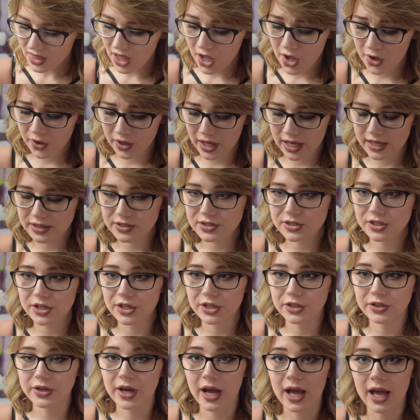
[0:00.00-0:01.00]
Okay,
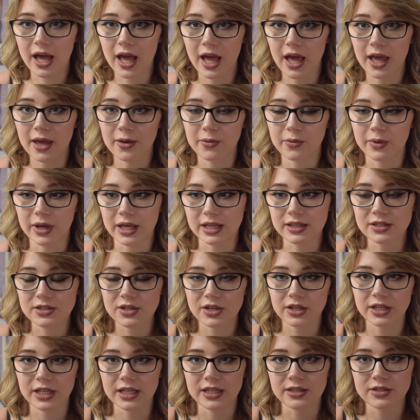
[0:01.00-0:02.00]
so I went
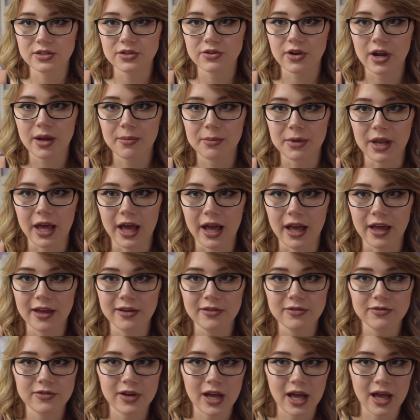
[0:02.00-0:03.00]
on Instagram
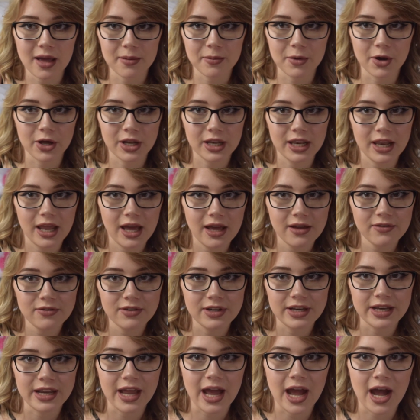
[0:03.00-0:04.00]
Live. I'm on live
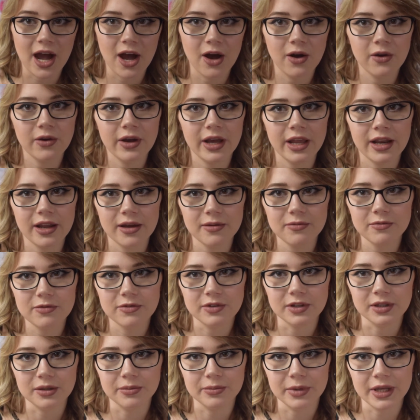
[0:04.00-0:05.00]
now, and I'm
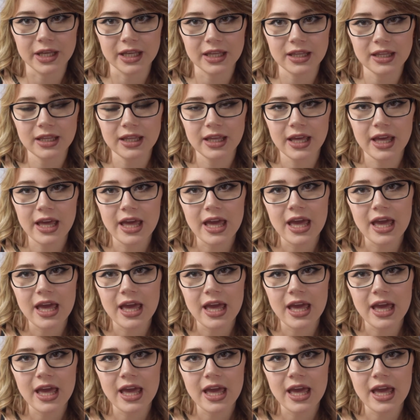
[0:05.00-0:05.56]
filming.